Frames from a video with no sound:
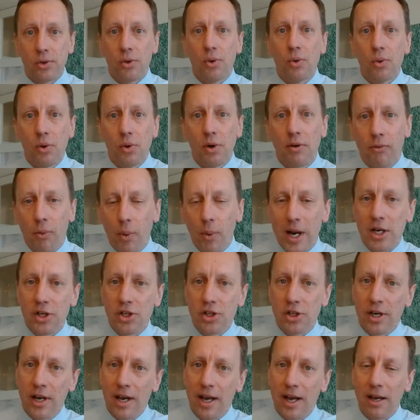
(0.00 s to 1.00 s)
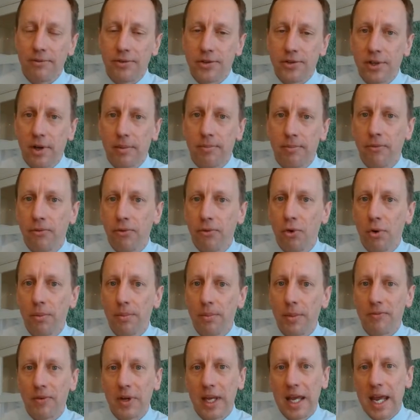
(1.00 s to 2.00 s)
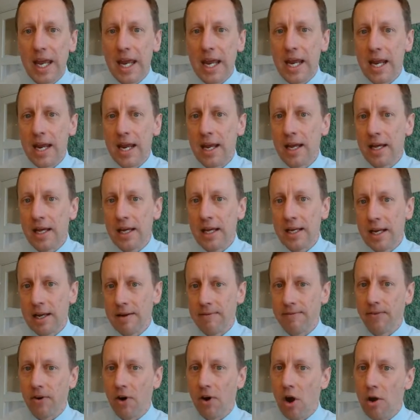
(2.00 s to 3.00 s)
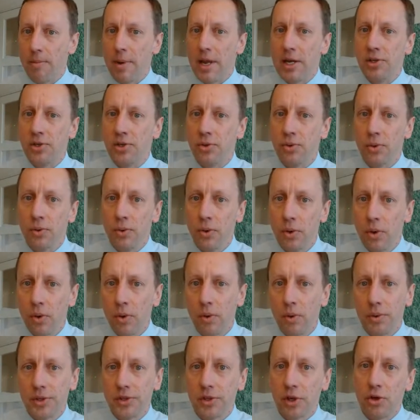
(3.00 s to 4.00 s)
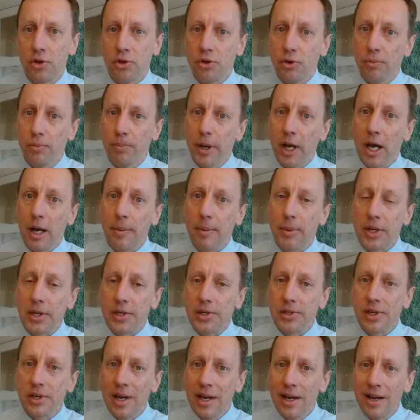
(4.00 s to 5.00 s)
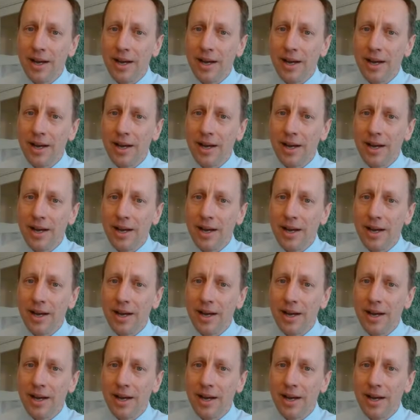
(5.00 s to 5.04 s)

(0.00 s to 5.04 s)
all of which have some form of key environmental or social purpose.